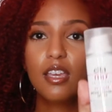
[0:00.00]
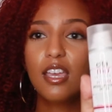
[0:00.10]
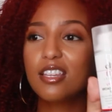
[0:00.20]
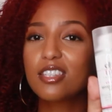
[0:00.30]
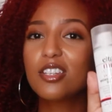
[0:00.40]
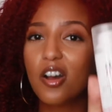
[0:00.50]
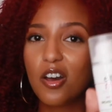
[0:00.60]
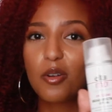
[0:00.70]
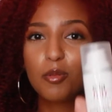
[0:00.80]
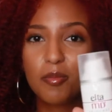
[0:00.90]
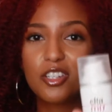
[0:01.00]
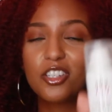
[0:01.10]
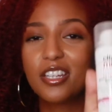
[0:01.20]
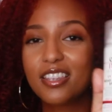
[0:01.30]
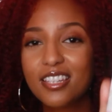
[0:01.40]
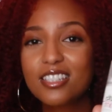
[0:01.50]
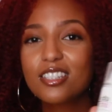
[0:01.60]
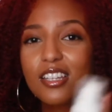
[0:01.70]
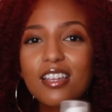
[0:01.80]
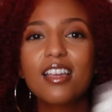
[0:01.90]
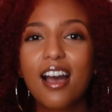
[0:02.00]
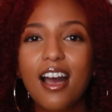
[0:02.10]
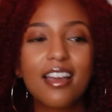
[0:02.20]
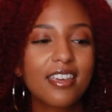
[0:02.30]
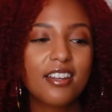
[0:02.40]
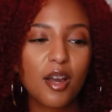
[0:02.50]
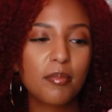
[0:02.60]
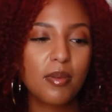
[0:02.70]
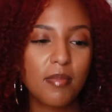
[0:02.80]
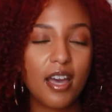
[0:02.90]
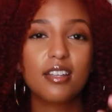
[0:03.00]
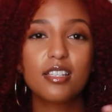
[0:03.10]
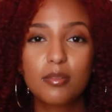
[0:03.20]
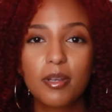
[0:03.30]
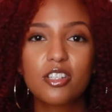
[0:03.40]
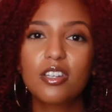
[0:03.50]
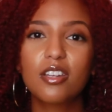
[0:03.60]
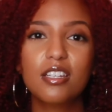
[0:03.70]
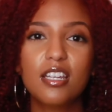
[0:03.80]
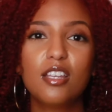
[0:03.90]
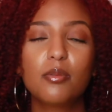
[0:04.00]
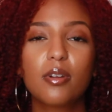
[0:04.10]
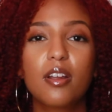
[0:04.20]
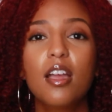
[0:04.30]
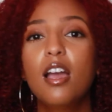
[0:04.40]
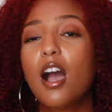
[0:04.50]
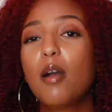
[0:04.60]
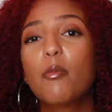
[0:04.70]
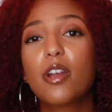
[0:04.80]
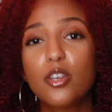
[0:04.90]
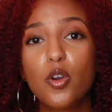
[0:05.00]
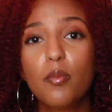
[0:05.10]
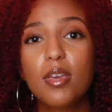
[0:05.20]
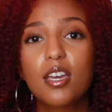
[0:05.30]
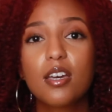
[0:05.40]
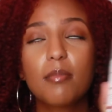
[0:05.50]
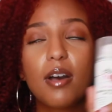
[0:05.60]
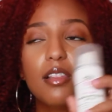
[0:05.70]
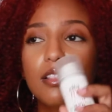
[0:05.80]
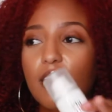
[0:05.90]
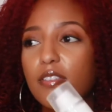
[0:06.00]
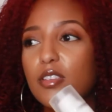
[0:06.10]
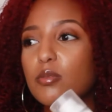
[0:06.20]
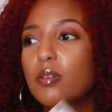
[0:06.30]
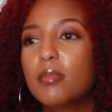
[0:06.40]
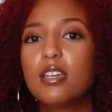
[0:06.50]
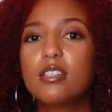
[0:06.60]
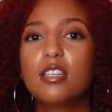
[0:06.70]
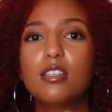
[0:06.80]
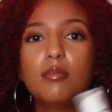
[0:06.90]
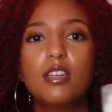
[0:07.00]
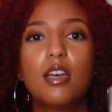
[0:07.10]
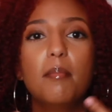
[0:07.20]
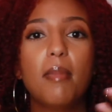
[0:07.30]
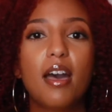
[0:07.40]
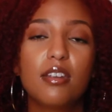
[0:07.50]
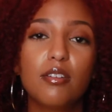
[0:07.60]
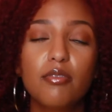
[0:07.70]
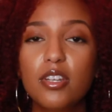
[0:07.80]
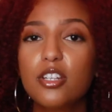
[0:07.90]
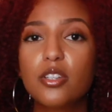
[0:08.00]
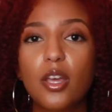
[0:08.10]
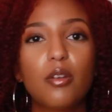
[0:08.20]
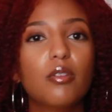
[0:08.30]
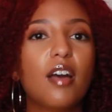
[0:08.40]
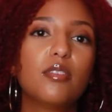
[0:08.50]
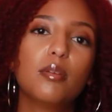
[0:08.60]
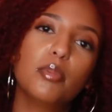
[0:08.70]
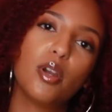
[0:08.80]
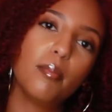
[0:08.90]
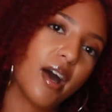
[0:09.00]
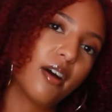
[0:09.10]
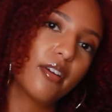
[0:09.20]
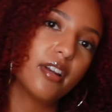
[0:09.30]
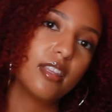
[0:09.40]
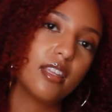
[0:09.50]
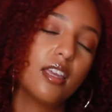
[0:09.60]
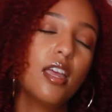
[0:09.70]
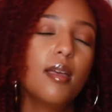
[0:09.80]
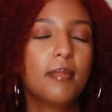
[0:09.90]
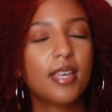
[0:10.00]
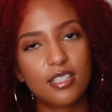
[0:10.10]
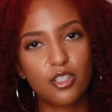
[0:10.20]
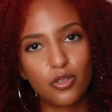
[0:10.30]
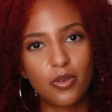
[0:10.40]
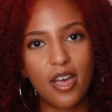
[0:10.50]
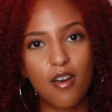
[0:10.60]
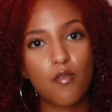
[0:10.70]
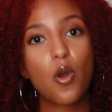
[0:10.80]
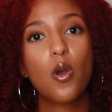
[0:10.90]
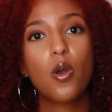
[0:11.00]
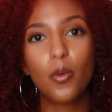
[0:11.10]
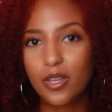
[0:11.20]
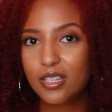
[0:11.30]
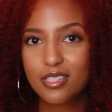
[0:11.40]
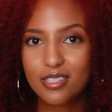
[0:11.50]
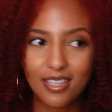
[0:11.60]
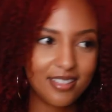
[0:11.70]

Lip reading: it's an honorable mention. Like this, I cannot be mad, especially on the days where I'm wearing no makeup. I love this one because it gives me a matte enough finish so I don't have to put on powder or anything because I do have oily skin.